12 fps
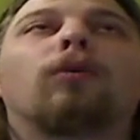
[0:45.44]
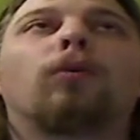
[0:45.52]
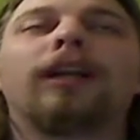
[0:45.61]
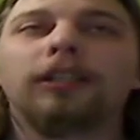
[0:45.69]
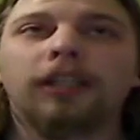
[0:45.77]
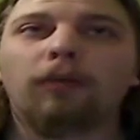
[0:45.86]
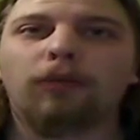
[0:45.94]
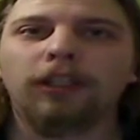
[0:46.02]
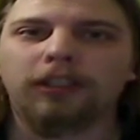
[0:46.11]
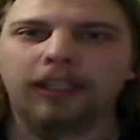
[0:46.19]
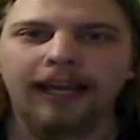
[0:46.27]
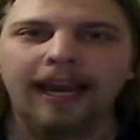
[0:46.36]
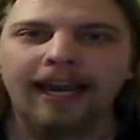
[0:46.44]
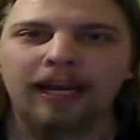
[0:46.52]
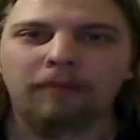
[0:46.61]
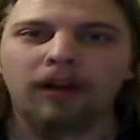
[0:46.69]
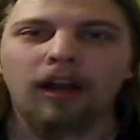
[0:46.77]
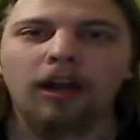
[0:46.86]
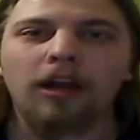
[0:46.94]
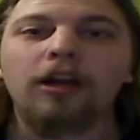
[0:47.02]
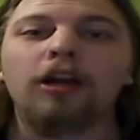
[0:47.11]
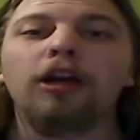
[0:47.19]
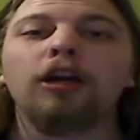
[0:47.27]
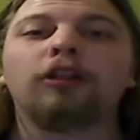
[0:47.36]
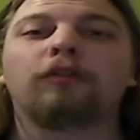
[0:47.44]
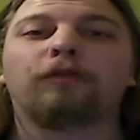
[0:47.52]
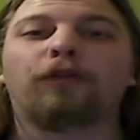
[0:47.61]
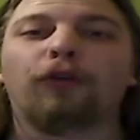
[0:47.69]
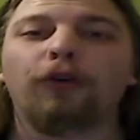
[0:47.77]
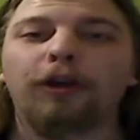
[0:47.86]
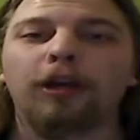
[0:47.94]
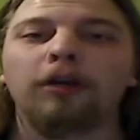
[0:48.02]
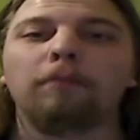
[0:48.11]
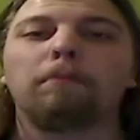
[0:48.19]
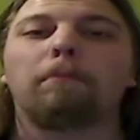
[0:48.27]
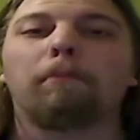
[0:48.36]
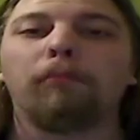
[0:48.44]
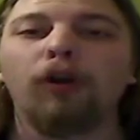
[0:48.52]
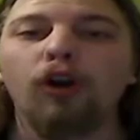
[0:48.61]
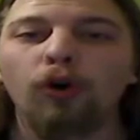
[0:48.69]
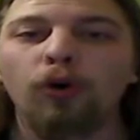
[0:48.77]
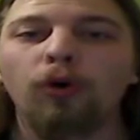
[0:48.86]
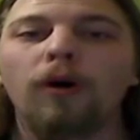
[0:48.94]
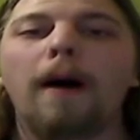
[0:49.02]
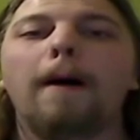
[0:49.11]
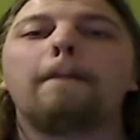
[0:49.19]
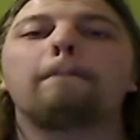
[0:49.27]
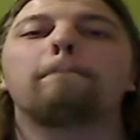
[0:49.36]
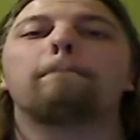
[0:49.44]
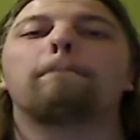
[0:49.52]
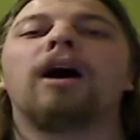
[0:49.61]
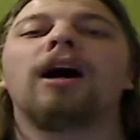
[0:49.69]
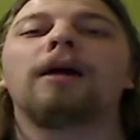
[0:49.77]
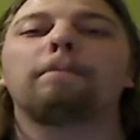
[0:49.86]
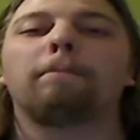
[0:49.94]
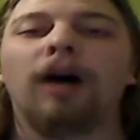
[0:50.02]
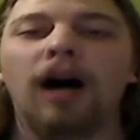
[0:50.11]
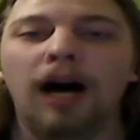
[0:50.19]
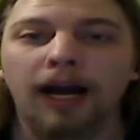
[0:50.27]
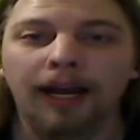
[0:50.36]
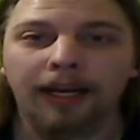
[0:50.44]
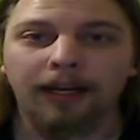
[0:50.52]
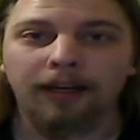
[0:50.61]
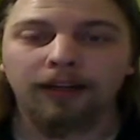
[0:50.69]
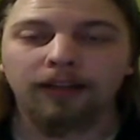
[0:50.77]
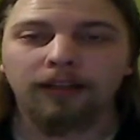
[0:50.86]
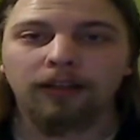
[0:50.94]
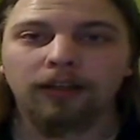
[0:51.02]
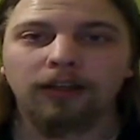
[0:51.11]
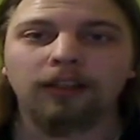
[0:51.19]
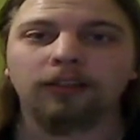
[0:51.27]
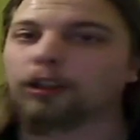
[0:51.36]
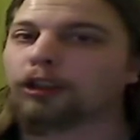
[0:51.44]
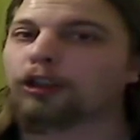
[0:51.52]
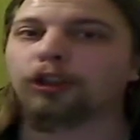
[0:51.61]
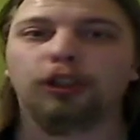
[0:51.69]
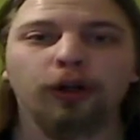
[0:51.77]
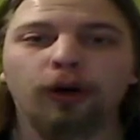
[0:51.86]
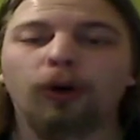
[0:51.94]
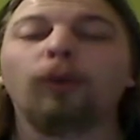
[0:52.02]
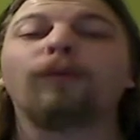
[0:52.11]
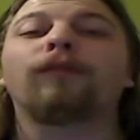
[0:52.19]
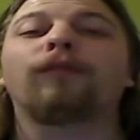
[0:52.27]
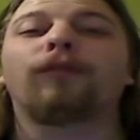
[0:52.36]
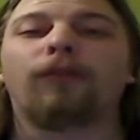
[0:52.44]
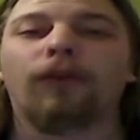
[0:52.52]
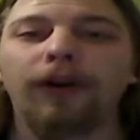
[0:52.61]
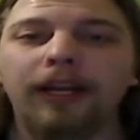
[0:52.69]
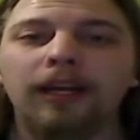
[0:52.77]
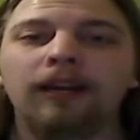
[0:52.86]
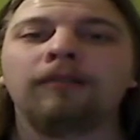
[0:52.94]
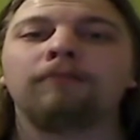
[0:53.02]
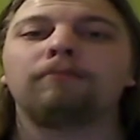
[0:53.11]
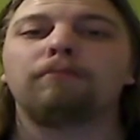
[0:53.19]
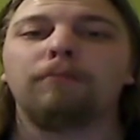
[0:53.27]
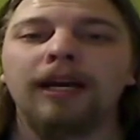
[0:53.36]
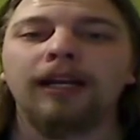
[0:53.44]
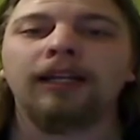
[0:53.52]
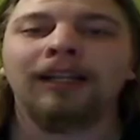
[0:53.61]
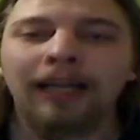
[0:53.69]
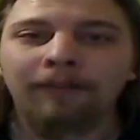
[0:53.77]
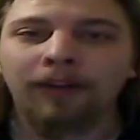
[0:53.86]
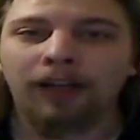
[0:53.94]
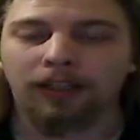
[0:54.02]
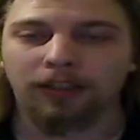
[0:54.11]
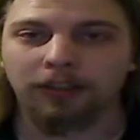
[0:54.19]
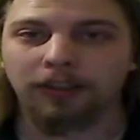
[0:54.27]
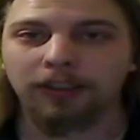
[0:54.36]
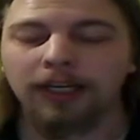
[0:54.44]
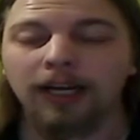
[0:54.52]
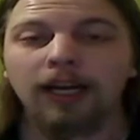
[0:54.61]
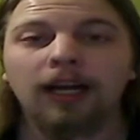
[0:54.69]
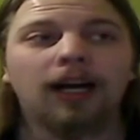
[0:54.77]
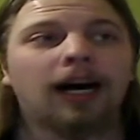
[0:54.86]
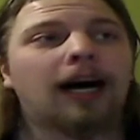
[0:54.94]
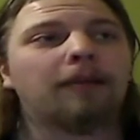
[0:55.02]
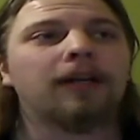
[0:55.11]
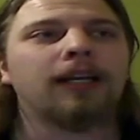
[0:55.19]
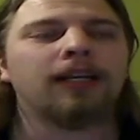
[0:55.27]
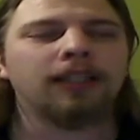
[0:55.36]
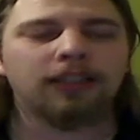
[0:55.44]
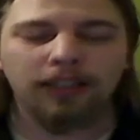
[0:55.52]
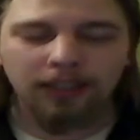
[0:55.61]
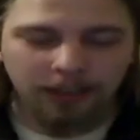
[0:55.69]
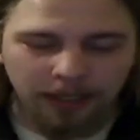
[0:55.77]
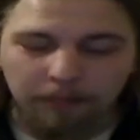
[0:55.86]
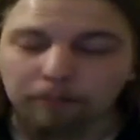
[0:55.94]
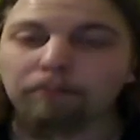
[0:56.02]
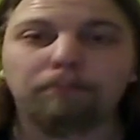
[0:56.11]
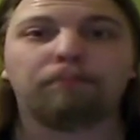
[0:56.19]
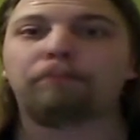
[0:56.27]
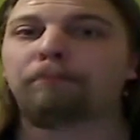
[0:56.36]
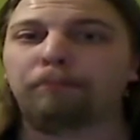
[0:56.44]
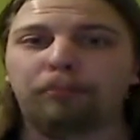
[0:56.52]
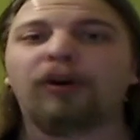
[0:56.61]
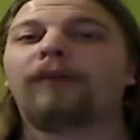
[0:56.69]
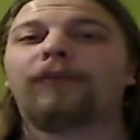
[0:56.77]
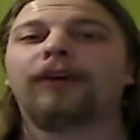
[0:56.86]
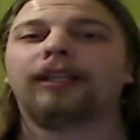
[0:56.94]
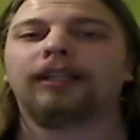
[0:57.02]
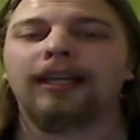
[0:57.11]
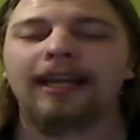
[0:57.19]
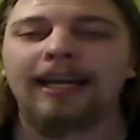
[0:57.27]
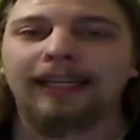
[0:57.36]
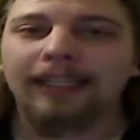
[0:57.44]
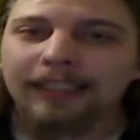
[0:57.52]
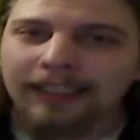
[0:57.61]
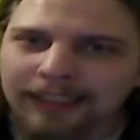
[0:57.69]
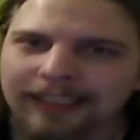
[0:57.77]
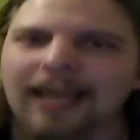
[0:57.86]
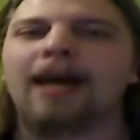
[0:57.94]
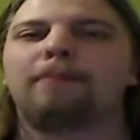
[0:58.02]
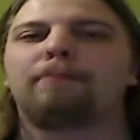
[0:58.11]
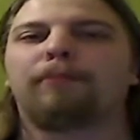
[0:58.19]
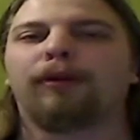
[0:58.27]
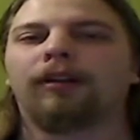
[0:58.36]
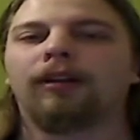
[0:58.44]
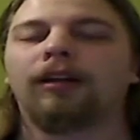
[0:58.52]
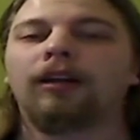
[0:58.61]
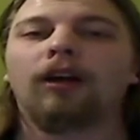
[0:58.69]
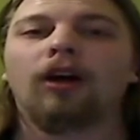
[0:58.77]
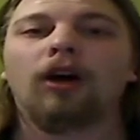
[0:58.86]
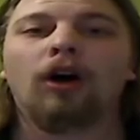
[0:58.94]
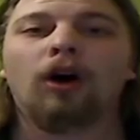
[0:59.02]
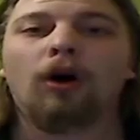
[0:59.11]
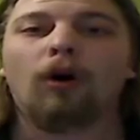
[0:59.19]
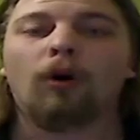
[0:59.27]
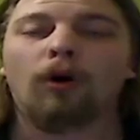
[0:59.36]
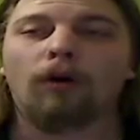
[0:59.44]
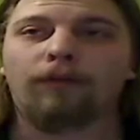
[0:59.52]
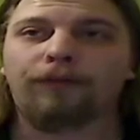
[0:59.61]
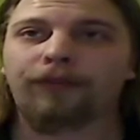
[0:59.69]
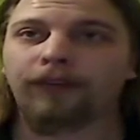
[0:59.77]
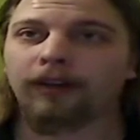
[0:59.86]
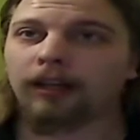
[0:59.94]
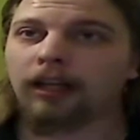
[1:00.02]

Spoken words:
when I saw this game, it freaking blew my mind in so freaking many levels. I mean, it's a perfect example of